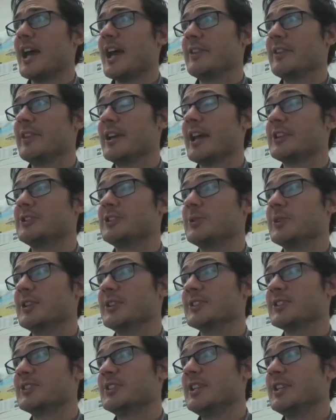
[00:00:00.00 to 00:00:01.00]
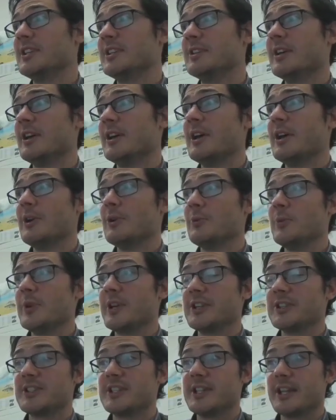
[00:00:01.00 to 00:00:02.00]
And then as you can see,
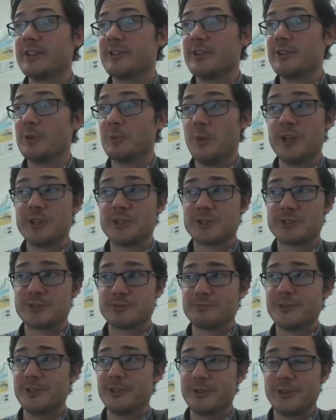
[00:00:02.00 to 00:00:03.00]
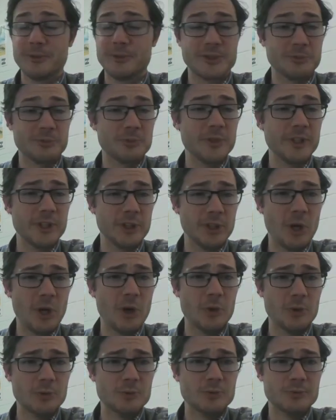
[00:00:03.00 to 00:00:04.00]
we can see that there was a really
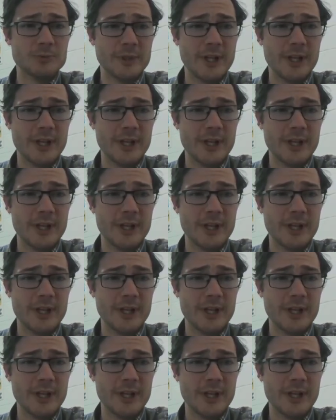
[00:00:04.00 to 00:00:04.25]
low